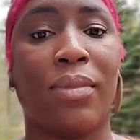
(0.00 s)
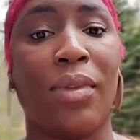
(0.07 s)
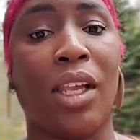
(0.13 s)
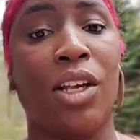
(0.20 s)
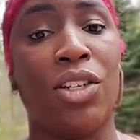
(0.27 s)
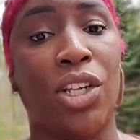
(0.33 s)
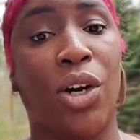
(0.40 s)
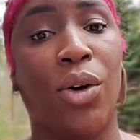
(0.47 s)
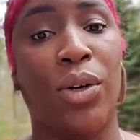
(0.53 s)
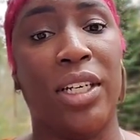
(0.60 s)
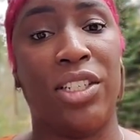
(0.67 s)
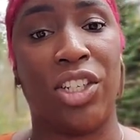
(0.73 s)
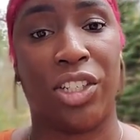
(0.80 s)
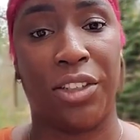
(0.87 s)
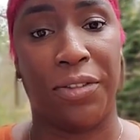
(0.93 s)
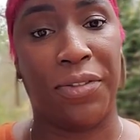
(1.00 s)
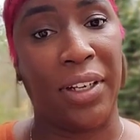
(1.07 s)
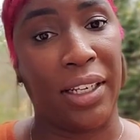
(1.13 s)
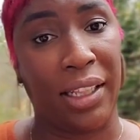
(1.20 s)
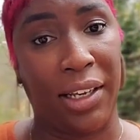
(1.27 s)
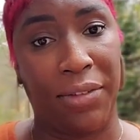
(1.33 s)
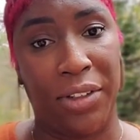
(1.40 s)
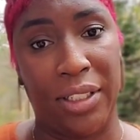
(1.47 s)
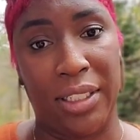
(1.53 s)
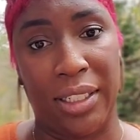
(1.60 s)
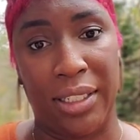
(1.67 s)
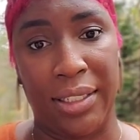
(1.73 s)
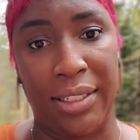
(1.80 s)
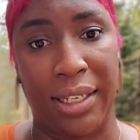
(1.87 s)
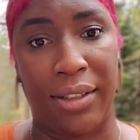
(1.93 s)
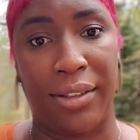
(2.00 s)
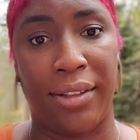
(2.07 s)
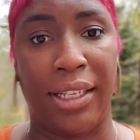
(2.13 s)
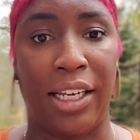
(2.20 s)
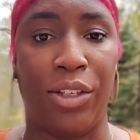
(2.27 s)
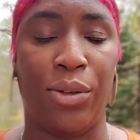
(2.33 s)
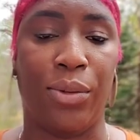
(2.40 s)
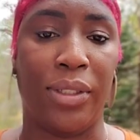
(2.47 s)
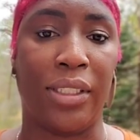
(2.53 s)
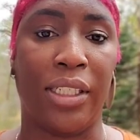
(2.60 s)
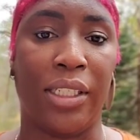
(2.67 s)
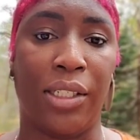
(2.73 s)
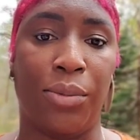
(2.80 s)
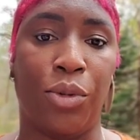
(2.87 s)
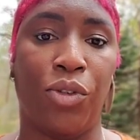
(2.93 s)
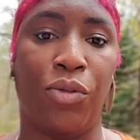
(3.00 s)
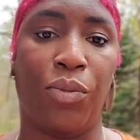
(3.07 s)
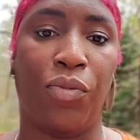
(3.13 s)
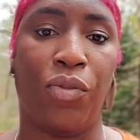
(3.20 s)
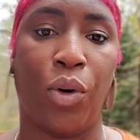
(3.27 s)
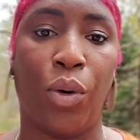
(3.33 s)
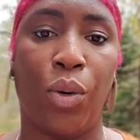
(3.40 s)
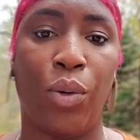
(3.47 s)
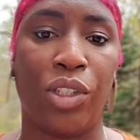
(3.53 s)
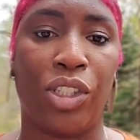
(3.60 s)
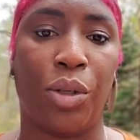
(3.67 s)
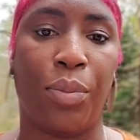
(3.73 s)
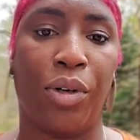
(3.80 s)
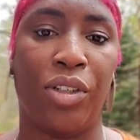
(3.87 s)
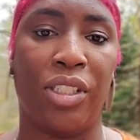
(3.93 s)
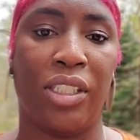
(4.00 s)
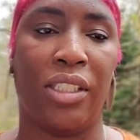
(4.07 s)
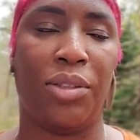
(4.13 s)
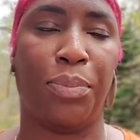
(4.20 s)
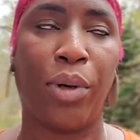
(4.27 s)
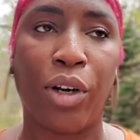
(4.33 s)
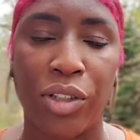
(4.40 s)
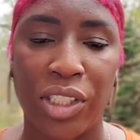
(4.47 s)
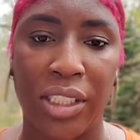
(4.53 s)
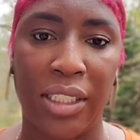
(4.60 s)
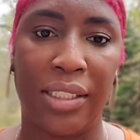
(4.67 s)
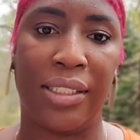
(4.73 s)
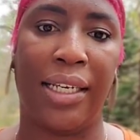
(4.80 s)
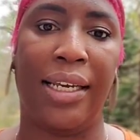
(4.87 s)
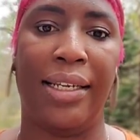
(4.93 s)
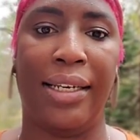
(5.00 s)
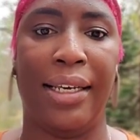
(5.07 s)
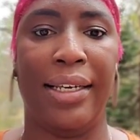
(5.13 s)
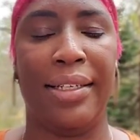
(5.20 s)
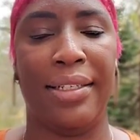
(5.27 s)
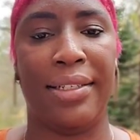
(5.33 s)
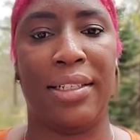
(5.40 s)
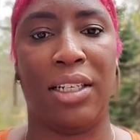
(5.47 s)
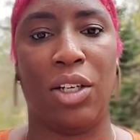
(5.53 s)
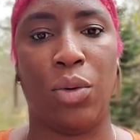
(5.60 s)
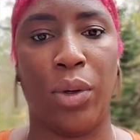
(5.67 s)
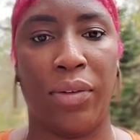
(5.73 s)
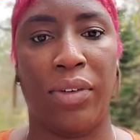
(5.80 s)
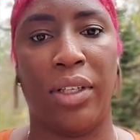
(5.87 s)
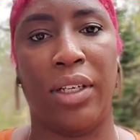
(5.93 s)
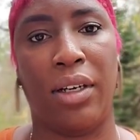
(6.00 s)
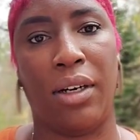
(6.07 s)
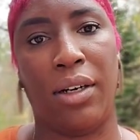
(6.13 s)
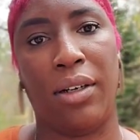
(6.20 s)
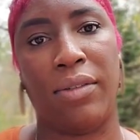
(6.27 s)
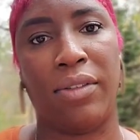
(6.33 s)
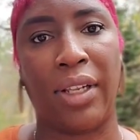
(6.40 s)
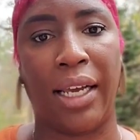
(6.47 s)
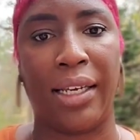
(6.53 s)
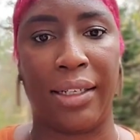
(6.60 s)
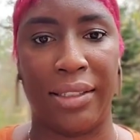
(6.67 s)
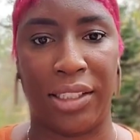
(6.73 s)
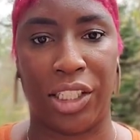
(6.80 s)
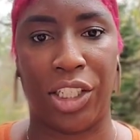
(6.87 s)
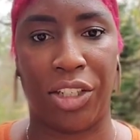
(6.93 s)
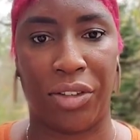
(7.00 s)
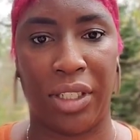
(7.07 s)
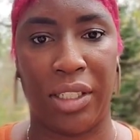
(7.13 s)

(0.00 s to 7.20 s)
So it's your good faith effort to the seller that you intend to move forward with your purchase, and it is the equivalent of like a security